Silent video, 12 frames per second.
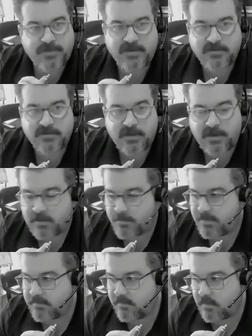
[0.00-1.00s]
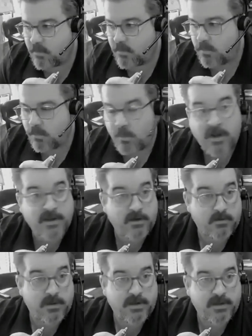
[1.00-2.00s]
think it kind of depends on why
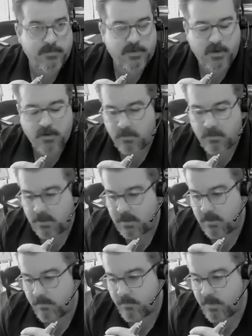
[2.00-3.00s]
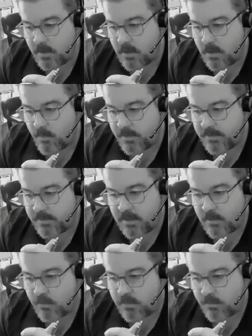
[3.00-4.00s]
you're letting them go. But
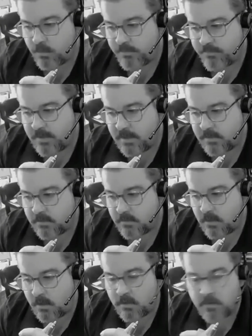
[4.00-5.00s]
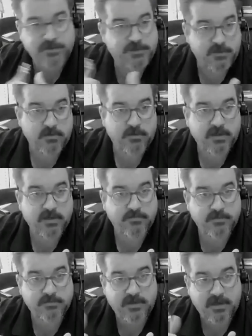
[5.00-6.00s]
yeah, we've got, our insurer
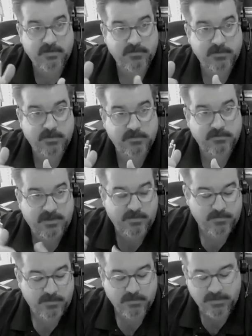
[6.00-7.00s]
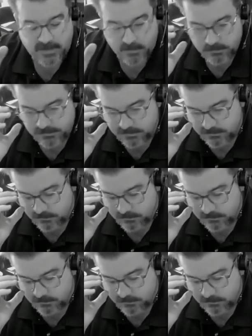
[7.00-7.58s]
gives us kind of a templated language to